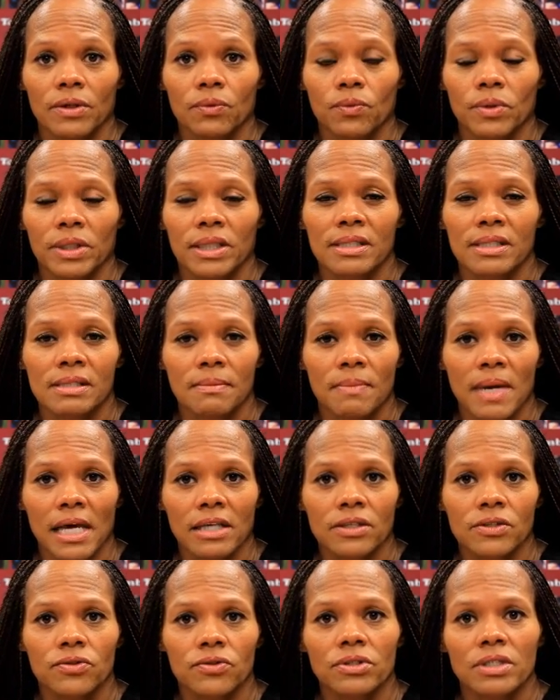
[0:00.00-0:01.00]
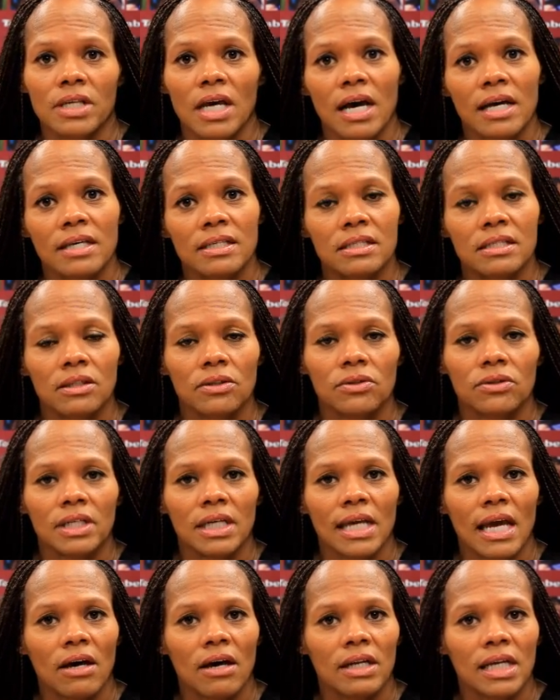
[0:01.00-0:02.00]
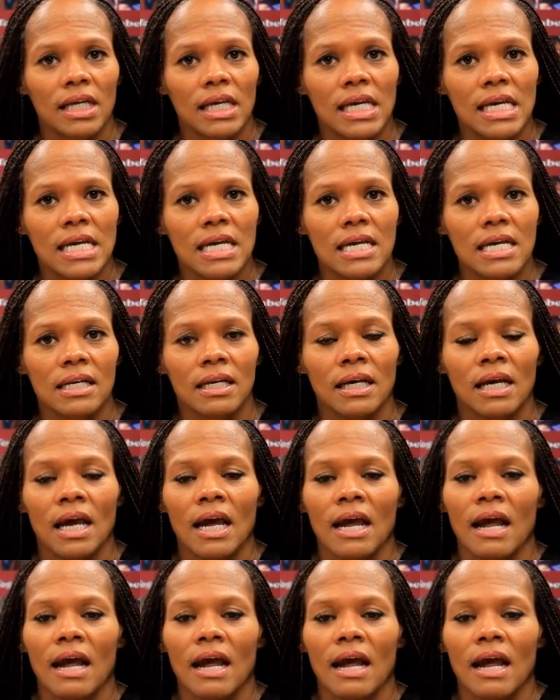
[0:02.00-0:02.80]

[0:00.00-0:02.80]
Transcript: it with some exercise and learning how to eat.